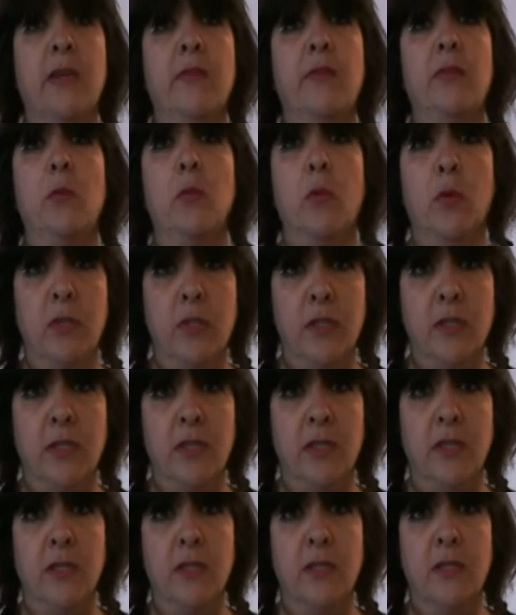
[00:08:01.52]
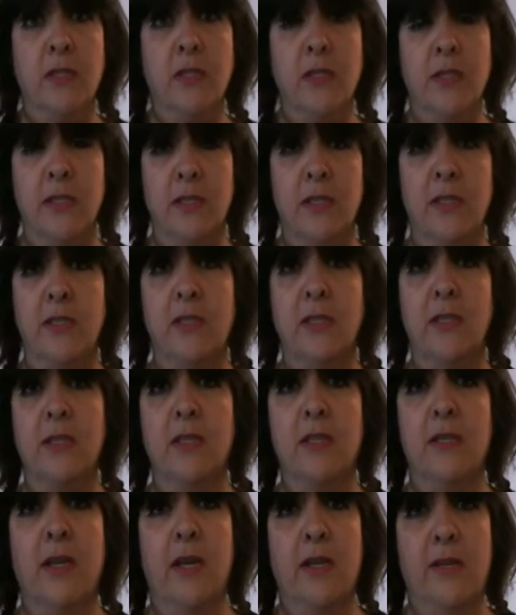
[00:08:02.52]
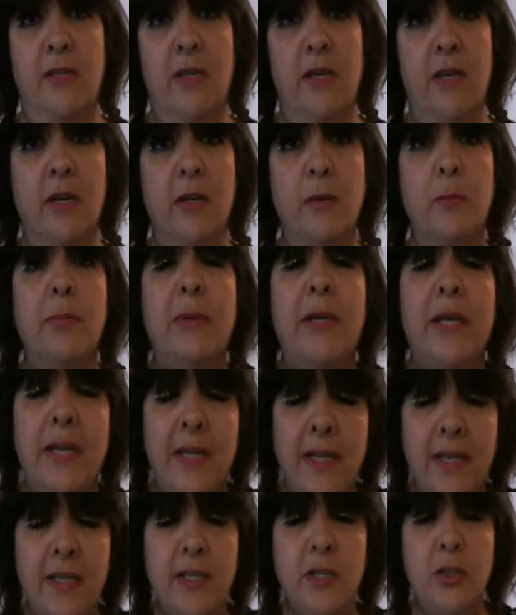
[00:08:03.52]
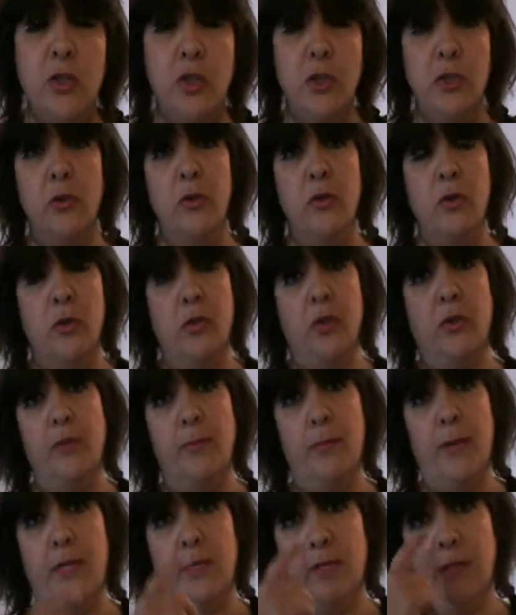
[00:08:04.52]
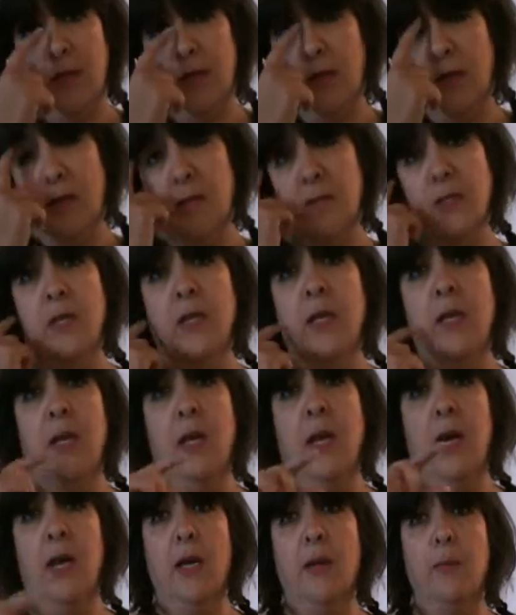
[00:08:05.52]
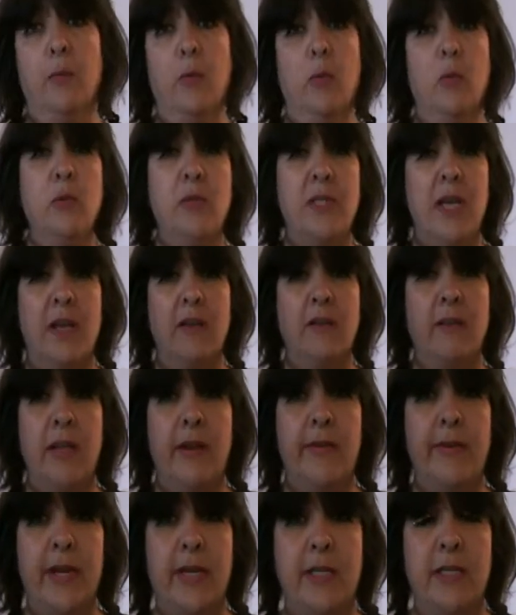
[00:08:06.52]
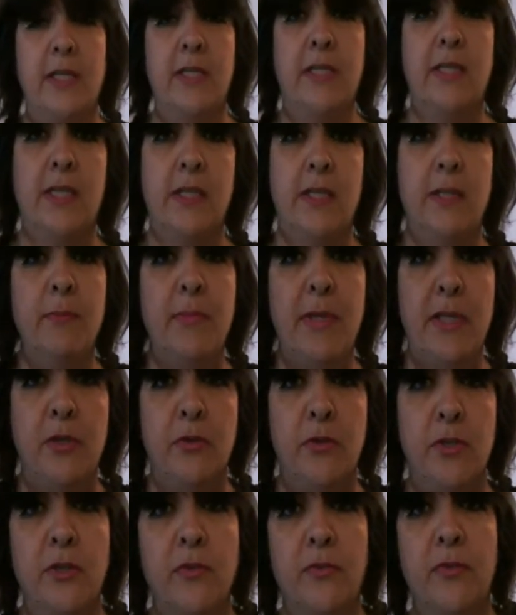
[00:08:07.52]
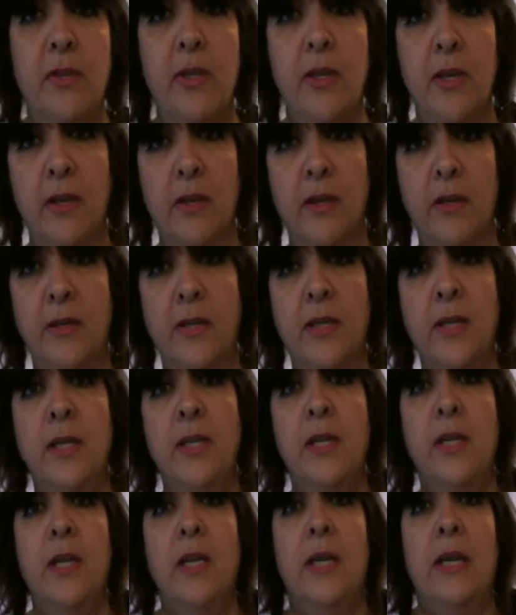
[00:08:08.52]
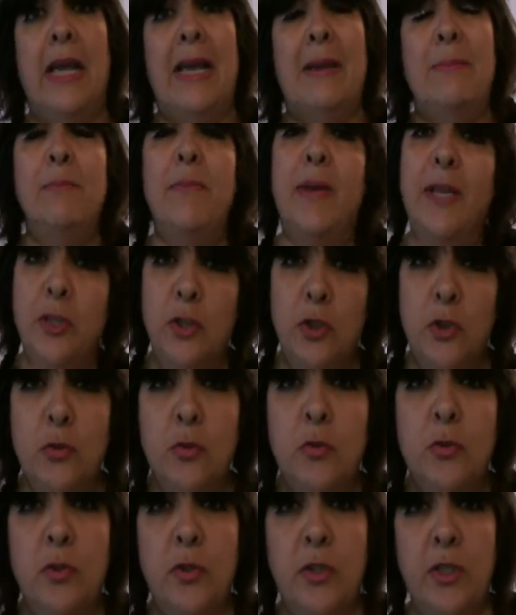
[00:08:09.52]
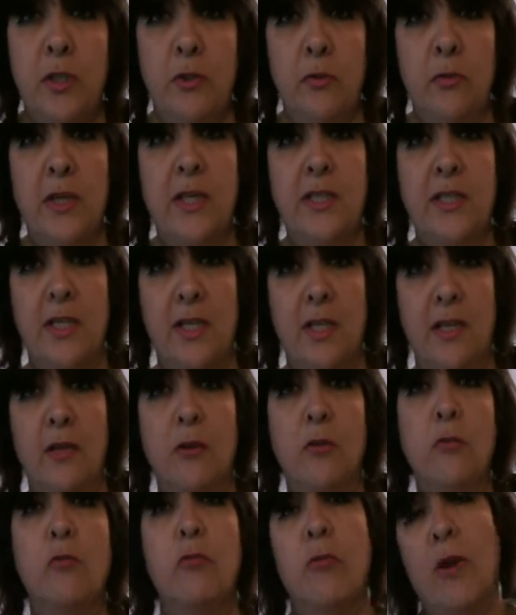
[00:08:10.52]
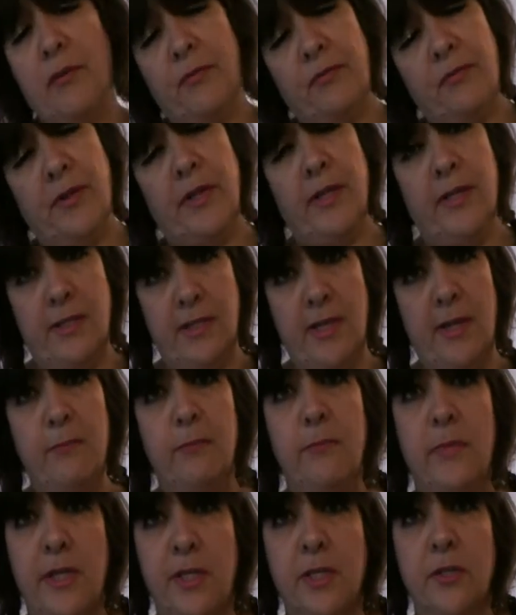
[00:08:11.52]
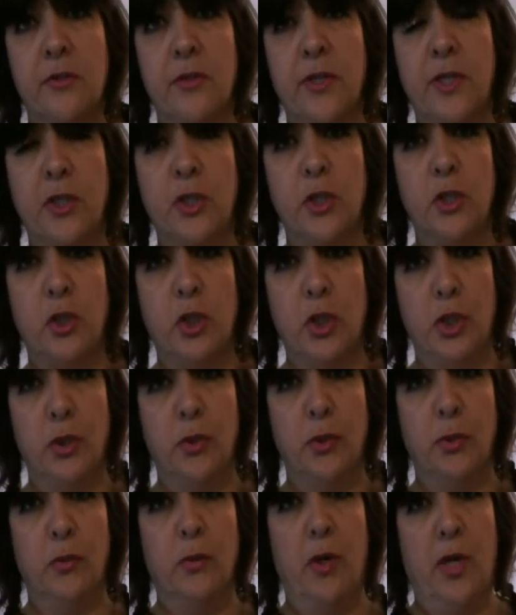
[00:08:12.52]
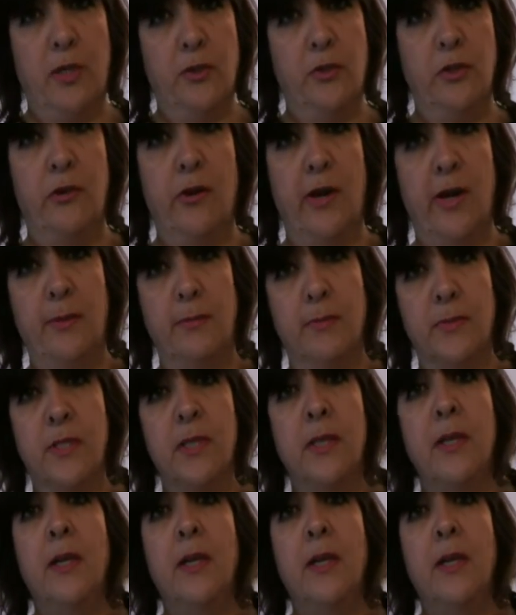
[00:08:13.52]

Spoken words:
If you want to knit it in other yarn, please do look on the pattern card. Or down there it actually says the meterage of the yarn. Make sure that you're getting roughly the same meterage to 100 grams,